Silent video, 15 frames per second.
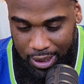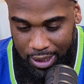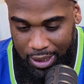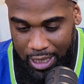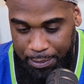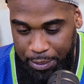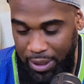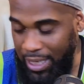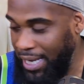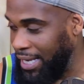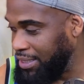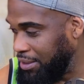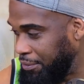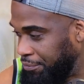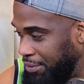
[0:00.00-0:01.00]
he put
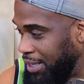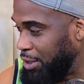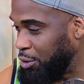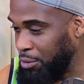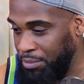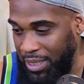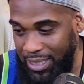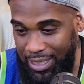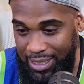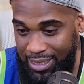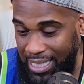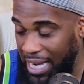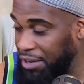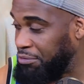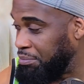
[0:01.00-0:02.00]
hands and feet on me to
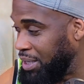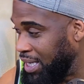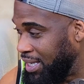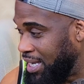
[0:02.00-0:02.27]
save me and